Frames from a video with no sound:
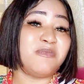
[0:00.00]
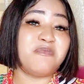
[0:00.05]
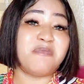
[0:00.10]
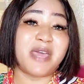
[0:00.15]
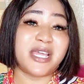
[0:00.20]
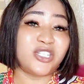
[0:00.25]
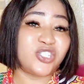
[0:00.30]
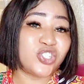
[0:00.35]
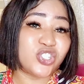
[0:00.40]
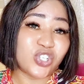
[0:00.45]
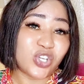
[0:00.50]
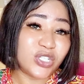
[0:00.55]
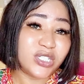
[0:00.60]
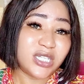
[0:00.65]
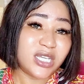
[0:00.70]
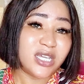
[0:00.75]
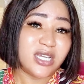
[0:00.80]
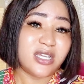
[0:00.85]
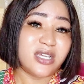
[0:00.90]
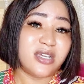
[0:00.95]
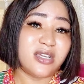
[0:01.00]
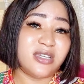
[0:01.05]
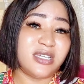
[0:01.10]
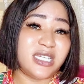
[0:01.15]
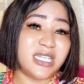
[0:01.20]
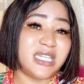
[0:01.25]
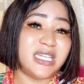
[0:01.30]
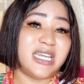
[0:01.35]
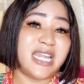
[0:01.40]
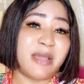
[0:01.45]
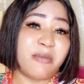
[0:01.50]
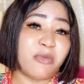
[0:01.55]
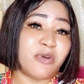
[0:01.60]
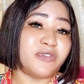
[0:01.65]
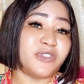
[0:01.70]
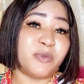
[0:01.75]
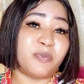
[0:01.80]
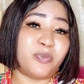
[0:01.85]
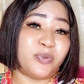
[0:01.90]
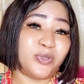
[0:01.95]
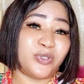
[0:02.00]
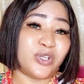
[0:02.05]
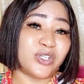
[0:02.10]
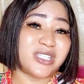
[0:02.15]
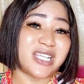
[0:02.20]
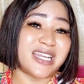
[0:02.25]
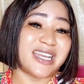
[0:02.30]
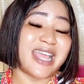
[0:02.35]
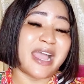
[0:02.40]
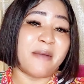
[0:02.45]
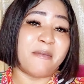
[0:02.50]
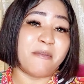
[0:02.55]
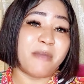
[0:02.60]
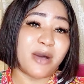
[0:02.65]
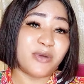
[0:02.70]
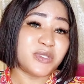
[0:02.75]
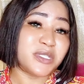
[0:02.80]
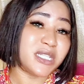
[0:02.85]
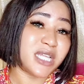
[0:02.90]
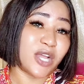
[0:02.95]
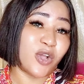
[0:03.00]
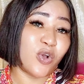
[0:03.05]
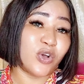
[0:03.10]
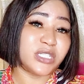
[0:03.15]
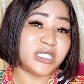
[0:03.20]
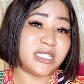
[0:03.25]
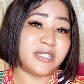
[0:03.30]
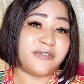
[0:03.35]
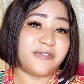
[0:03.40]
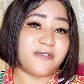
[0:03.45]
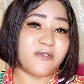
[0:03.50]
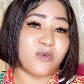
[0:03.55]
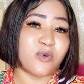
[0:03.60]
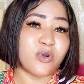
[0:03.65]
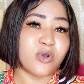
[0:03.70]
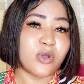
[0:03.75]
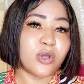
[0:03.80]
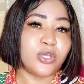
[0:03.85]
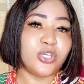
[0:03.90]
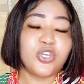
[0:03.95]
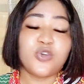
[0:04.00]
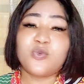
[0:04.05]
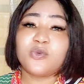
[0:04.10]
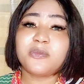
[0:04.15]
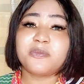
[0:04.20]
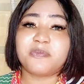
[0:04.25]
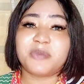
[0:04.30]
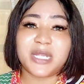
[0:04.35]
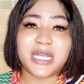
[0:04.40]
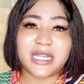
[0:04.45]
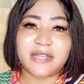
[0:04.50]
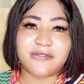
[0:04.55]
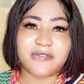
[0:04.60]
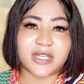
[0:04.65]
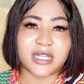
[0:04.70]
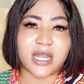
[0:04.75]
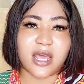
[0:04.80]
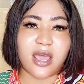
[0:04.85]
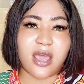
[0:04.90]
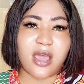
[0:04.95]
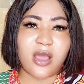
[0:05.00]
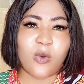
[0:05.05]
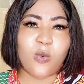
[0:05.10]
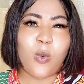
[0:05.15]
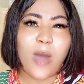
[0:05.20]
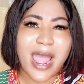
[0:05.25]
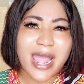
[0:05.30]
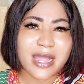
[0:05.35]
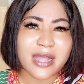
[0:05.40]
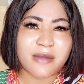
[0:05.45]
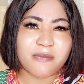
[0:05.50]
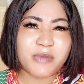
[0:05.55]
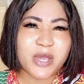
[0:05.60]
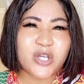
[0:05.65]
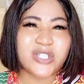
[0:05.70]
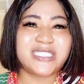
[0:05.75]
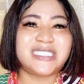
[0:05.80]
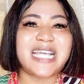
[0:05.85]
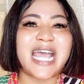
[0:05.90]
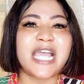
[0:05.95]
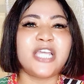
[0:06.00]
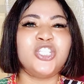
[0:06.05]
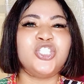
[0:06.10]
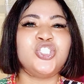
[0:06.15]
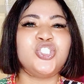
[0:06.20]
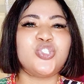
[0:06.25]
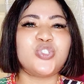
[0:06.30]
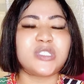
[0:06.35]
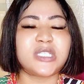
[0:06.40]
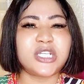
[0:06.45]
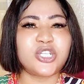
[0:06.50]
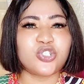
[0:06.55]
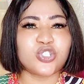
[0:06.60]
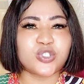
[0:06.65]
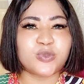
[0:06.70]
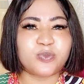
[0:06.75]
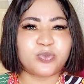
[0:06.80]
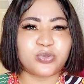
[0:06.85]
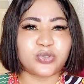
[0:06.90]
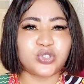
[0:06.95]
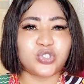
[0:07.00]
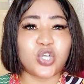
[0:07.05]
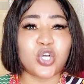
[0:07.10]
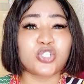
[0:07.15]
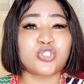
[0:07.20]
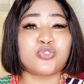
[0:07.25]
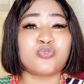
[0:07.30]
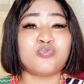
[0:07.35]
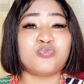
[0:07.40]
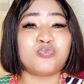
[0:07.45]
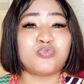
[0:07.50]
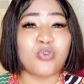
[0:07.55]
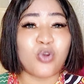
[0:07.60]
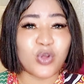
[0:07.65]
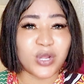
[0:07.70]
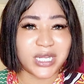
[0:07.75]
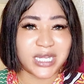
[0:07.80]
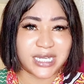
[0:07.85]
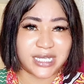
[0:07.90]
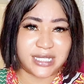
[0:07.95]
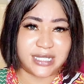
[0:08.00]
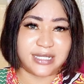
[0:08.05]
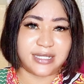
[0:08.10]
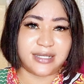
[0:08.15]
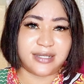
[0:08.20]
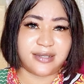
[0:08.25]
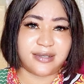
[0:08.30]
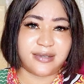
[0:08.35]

mention the name of the products and the amount they got it for. You won't believe it. Why? Because they are using those products wrongly.